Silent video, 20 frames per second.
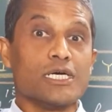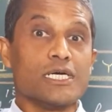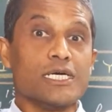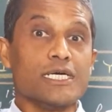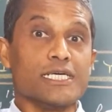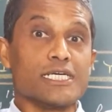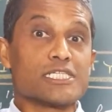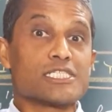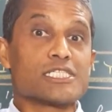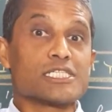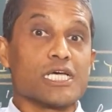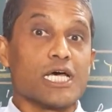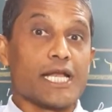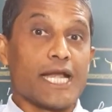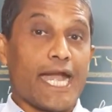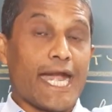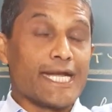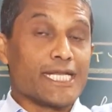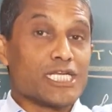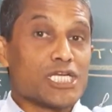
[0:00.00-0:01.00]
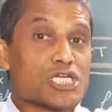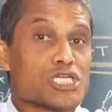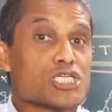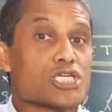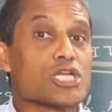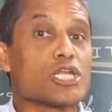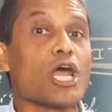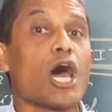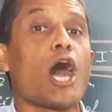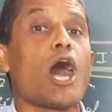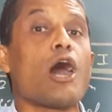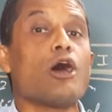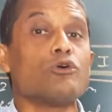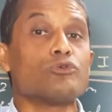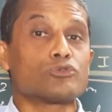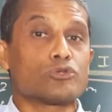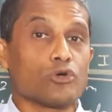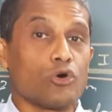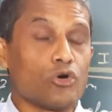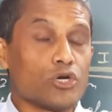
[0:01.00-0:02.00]
It's radiation
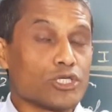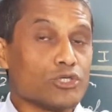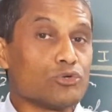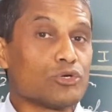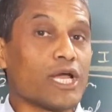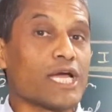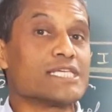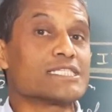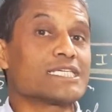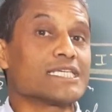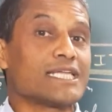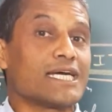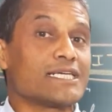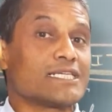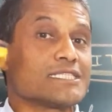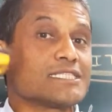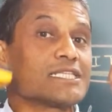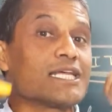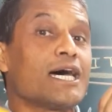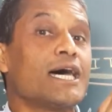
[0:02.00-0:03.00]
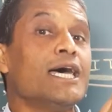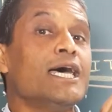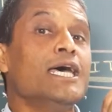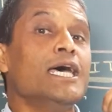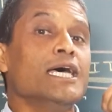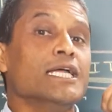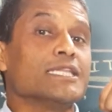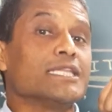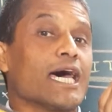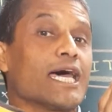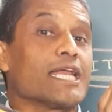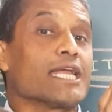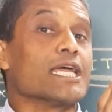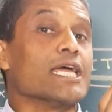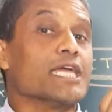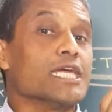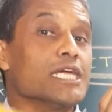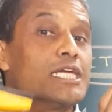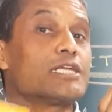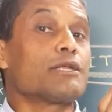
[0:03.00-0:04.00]
out, or you can say that is the
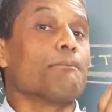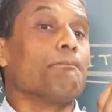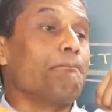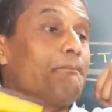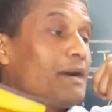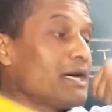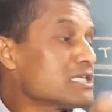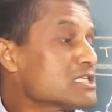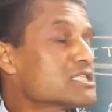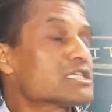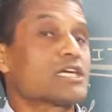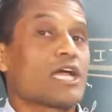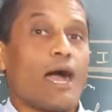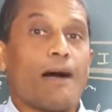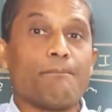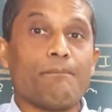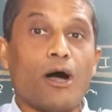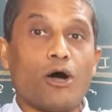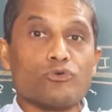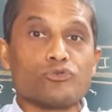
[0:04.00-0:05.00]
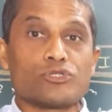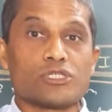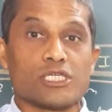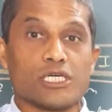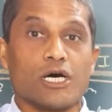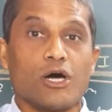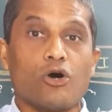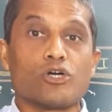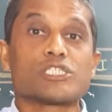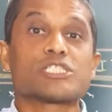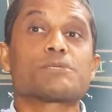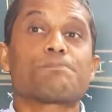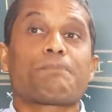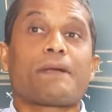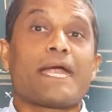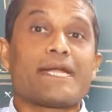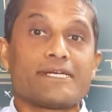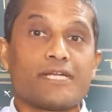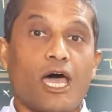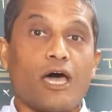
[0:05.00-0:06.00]
heat must come out or
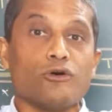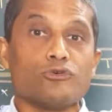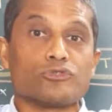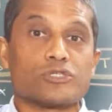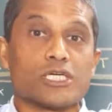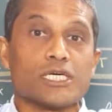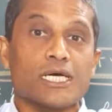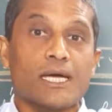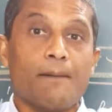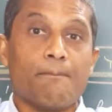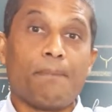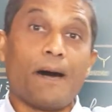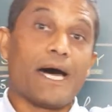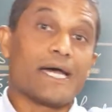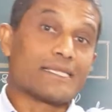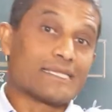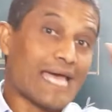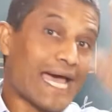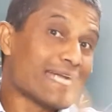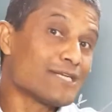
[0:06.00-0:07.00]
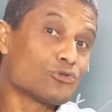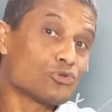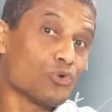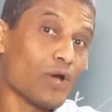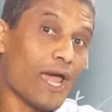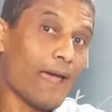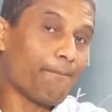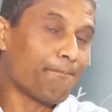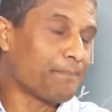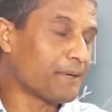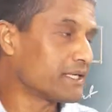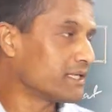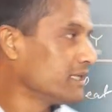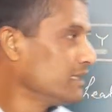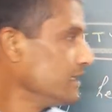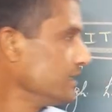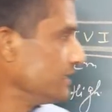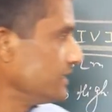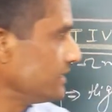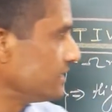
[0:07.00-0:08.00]
spread out. For that to happen,
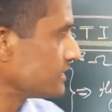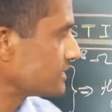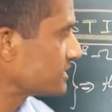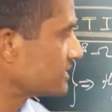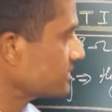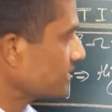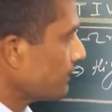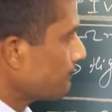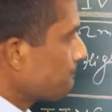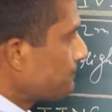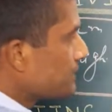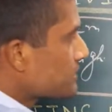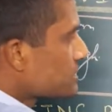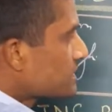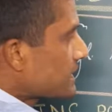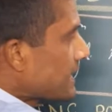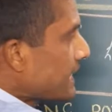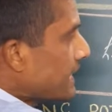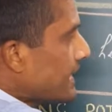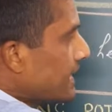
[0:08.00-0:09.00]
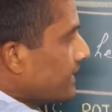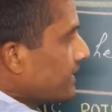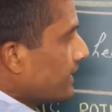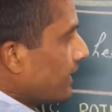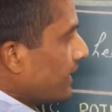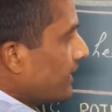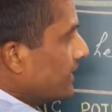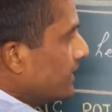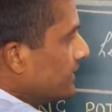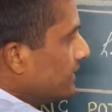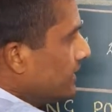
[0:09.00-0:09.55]
its surface area